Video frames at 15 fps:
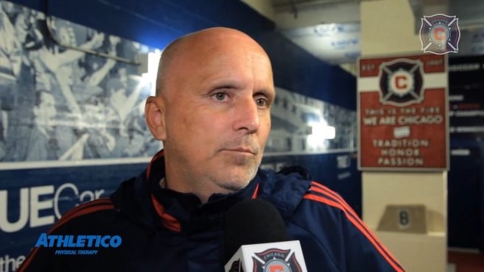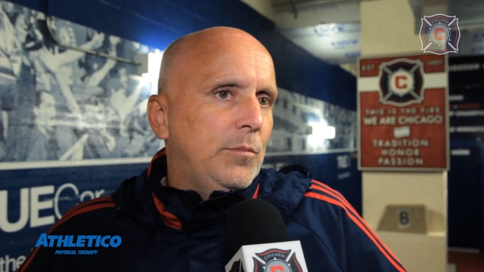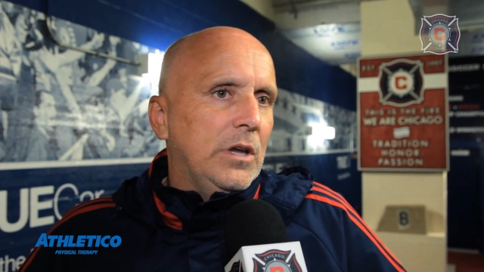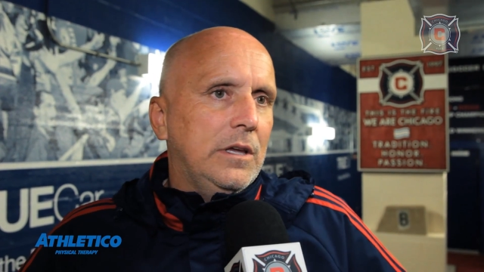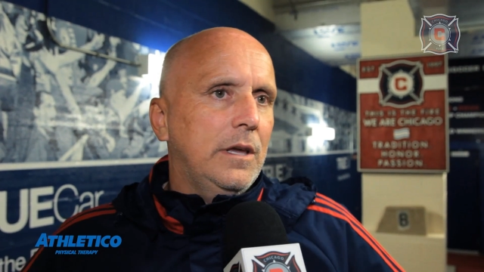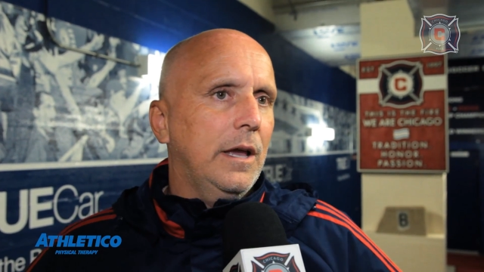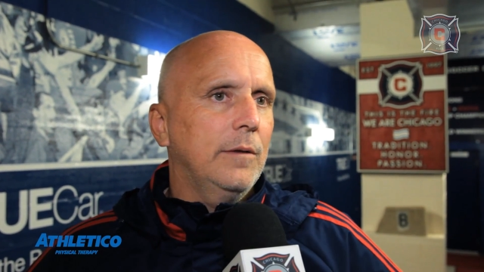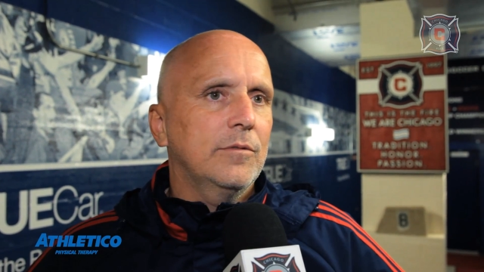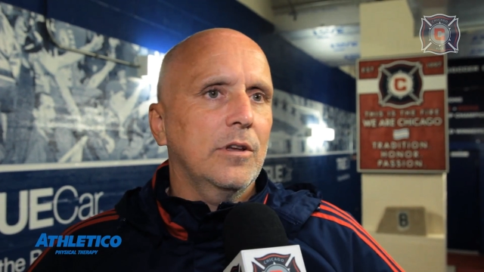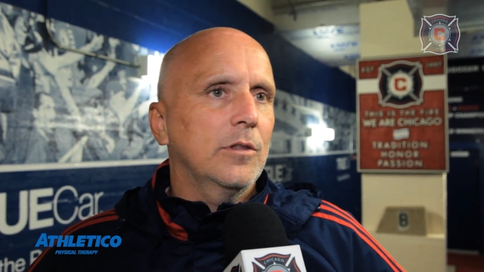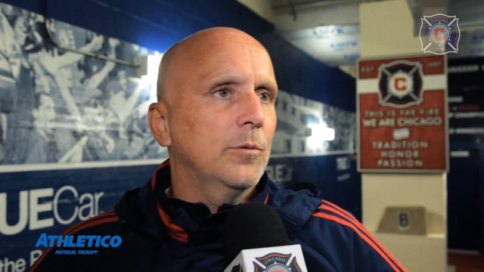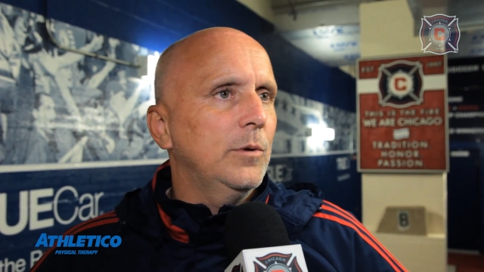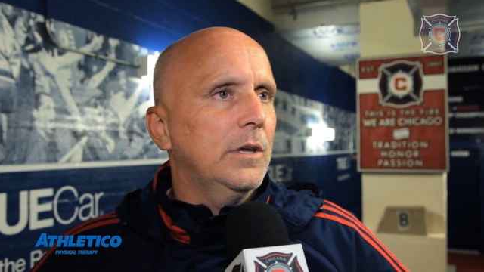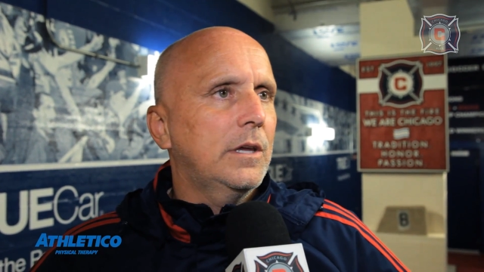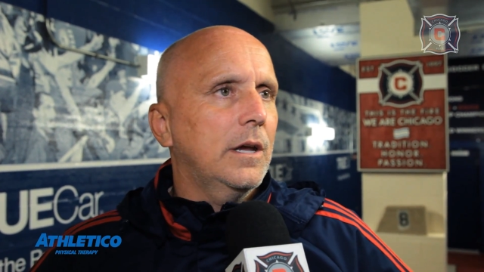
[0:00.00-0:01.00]
big games on
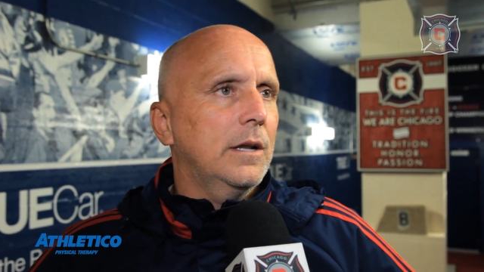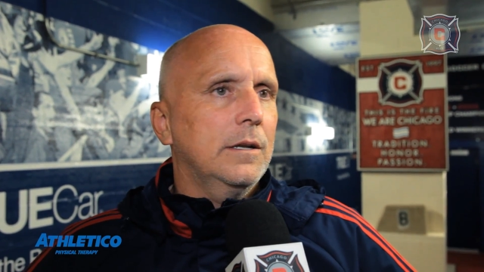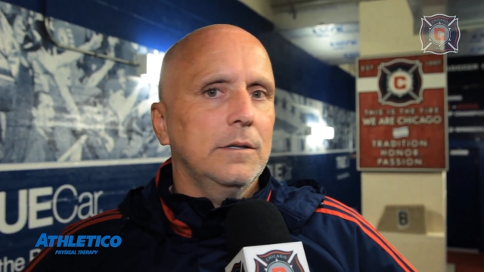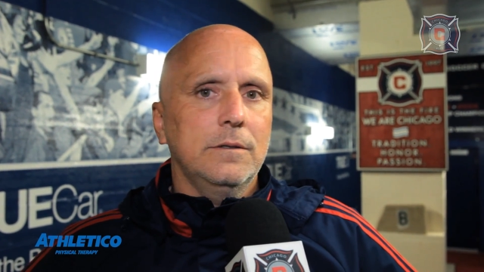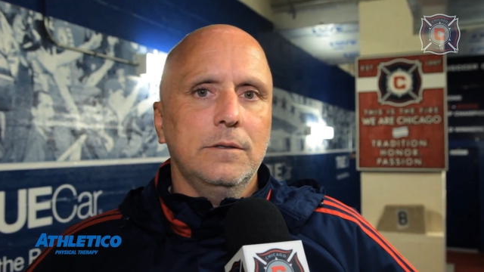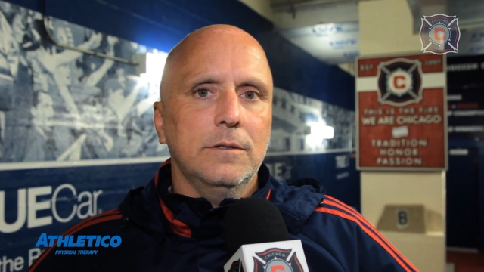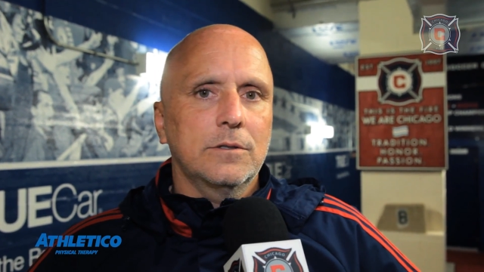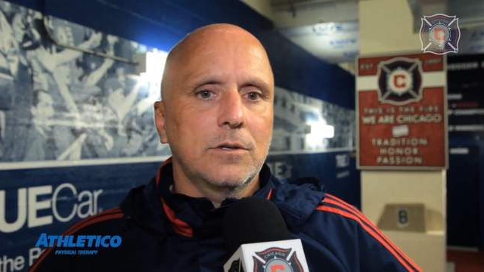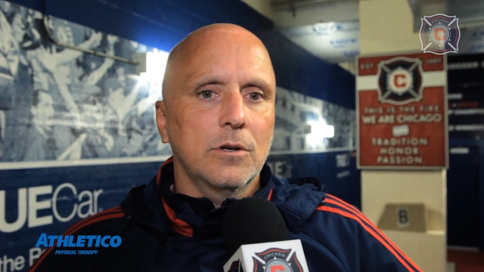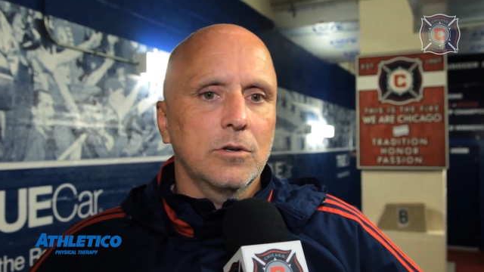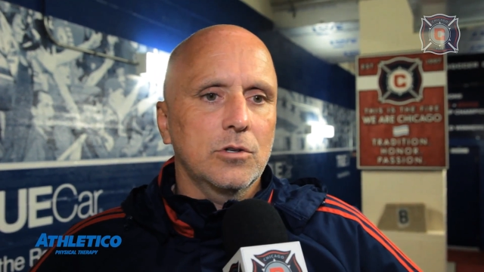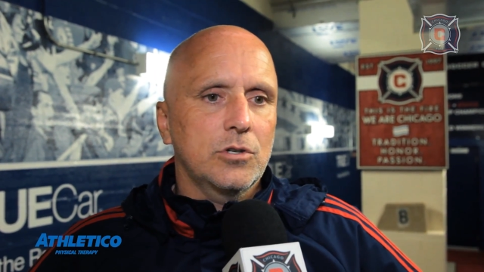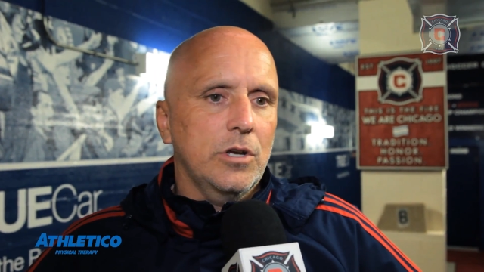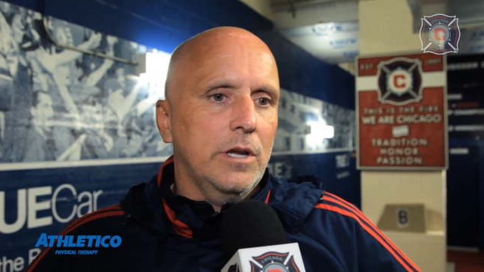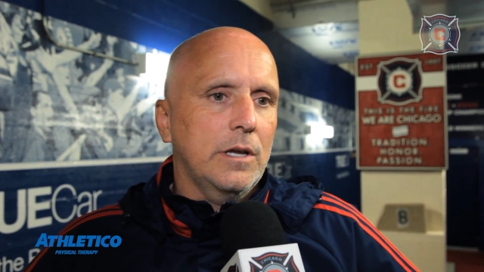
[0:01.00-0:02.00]
the weekend and it's going to
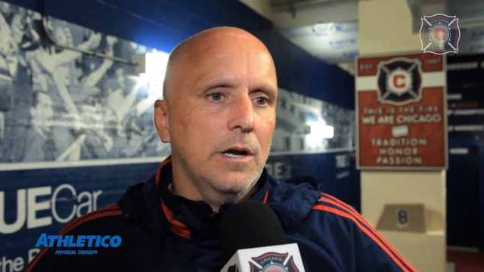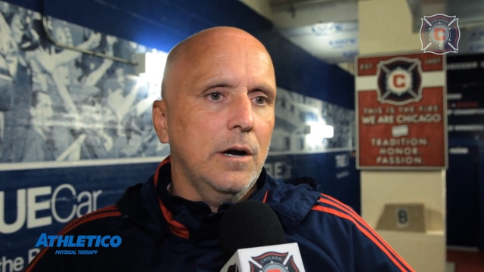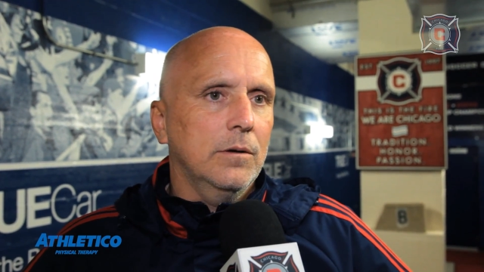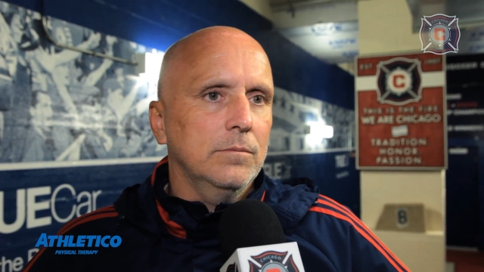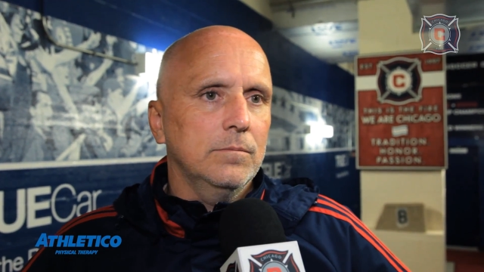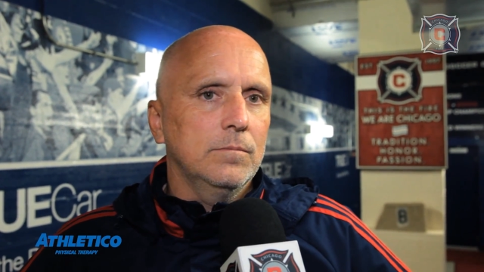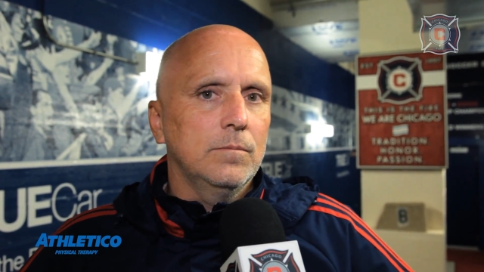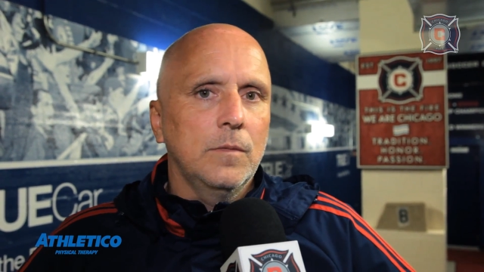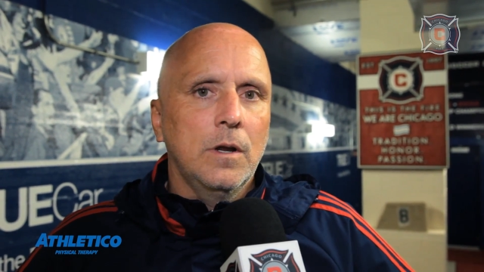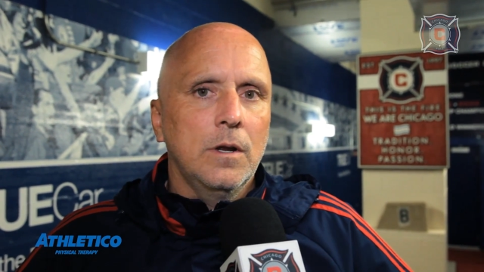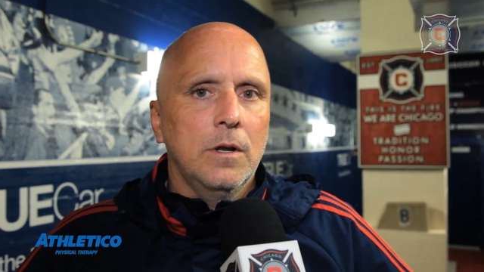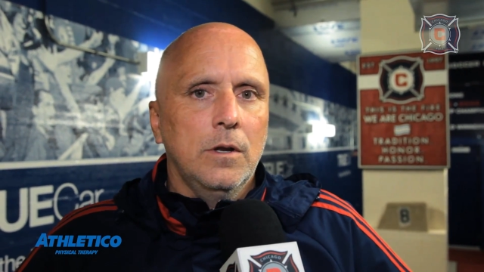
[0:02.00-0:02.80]
shake out and